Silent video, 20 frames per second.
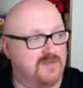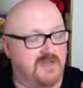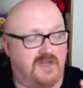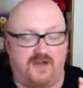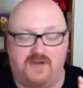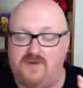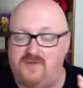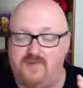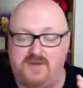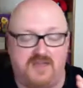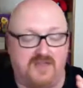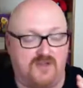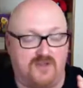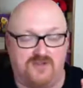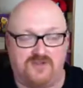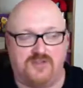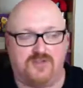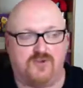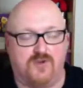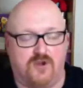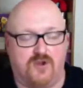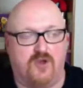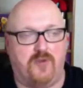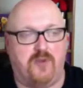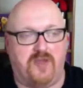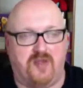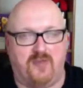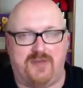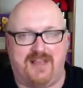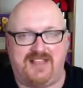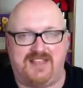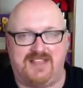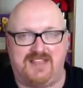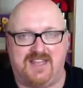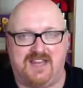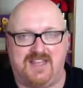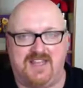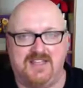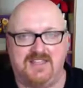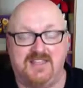oh my goodness, what an uphill battle
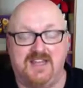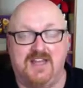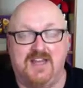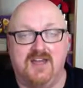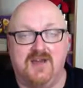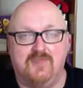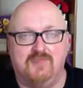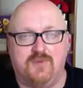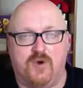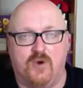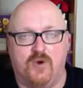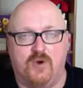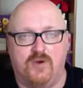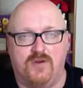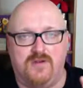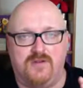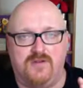that is. But